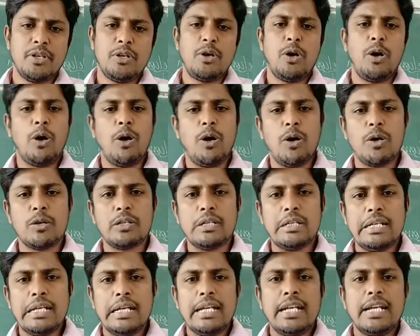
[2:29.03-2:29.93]

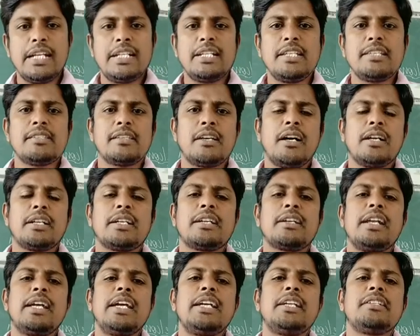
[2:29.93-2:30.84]
Or it is our
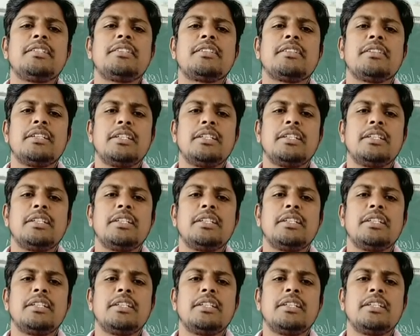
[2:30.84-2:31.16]
great